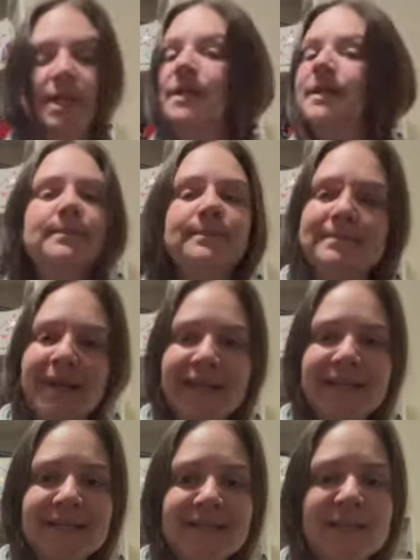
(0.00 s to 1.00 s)
man.
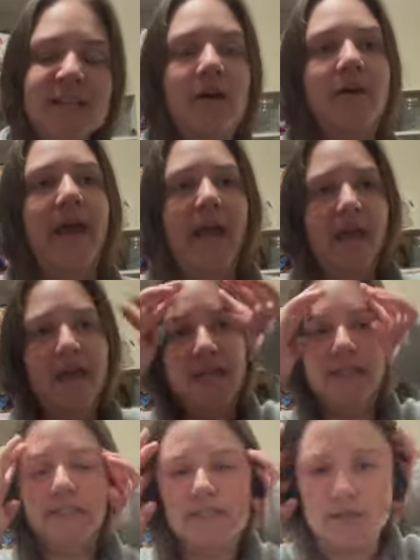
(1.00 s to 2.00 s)
Okay,
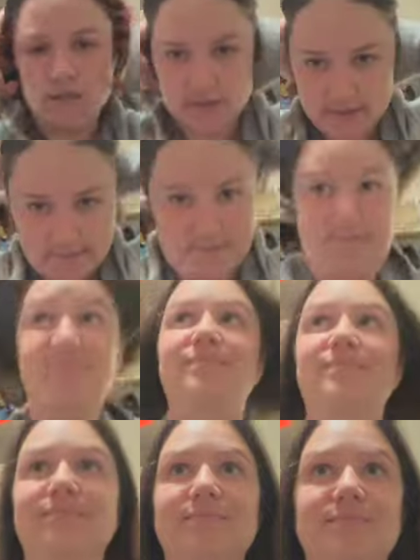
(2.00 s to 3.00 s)
so
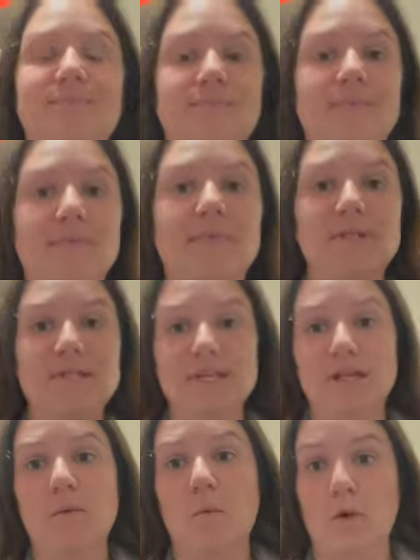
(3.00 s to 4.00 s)
it's
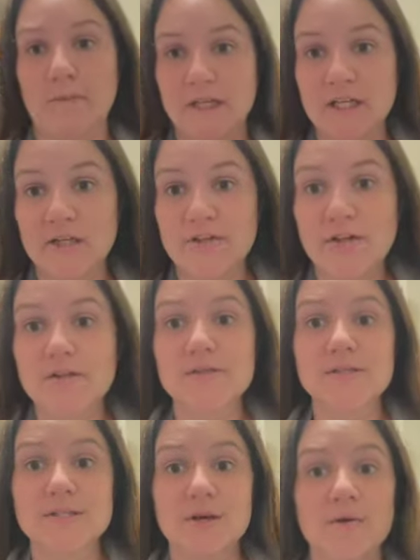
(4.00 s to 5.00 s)
getting warm in here though,
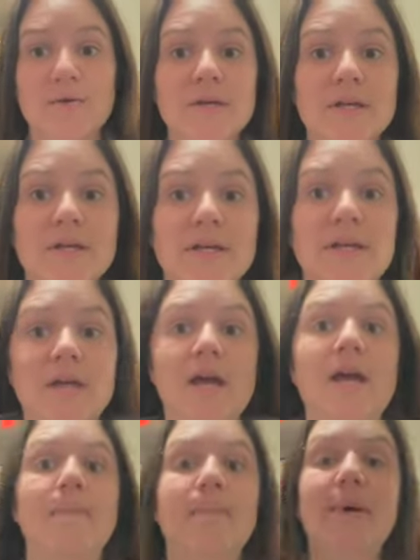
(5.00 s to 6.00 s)
so,
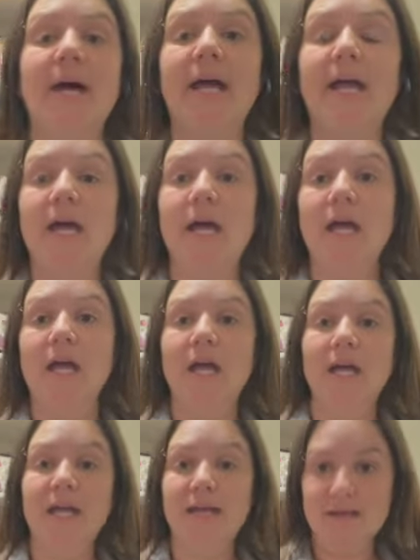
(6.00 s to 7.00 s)
but
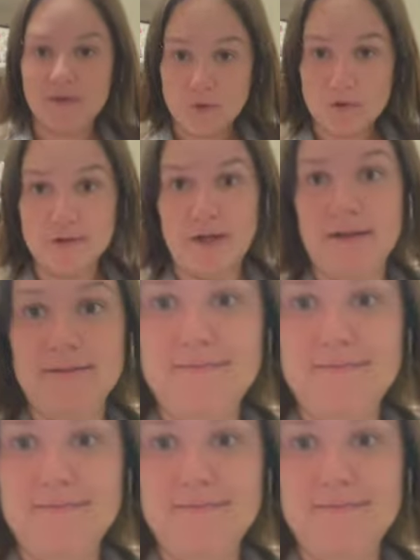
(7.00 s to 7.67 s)
Hold on.